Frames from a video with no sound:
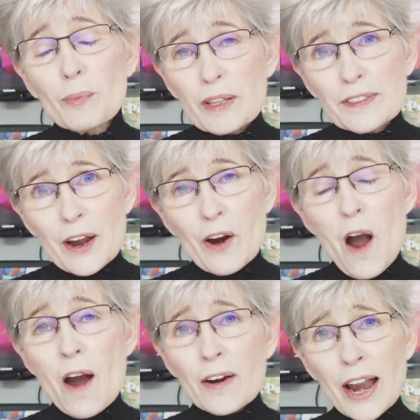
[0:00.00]
but there
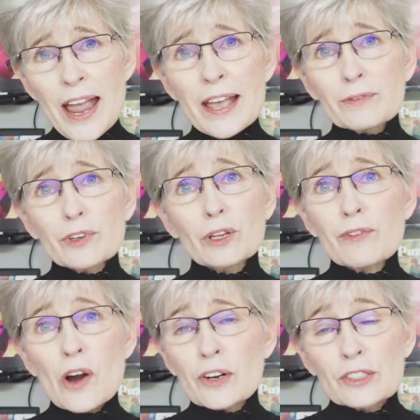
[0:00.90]
are a handful of
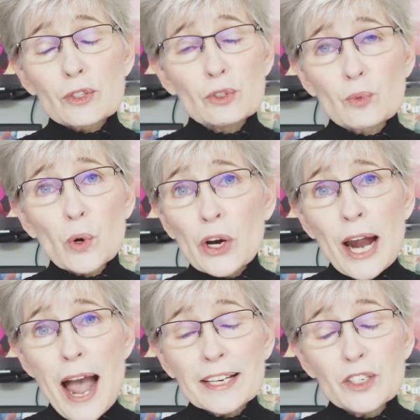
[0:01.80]
artists whose
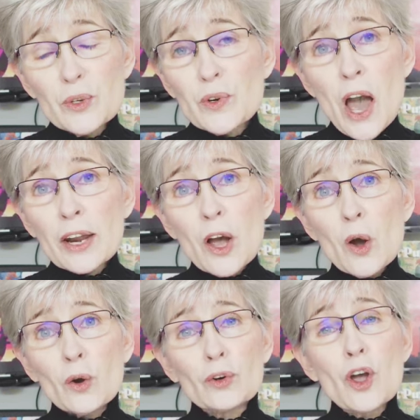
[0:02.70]
work I do not
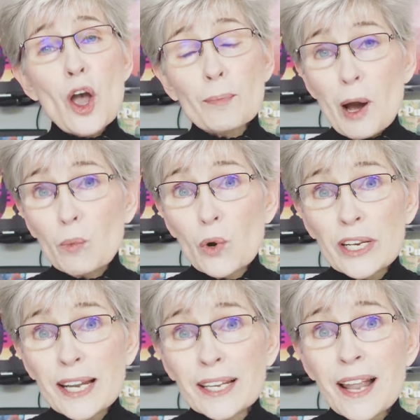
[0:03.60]
own, but
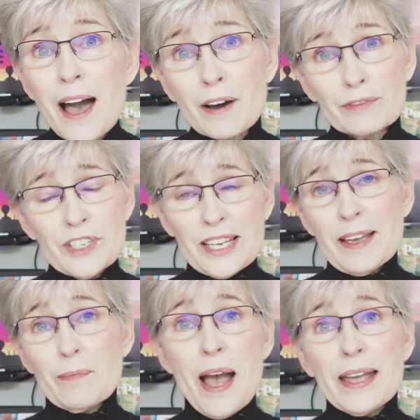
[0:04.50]
would love to
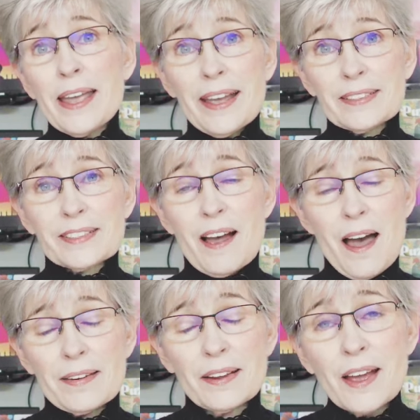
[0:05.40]
get my hands
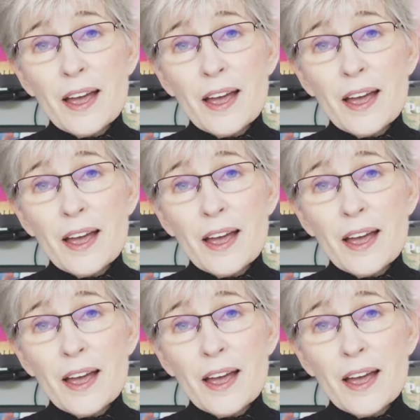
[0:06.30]
on.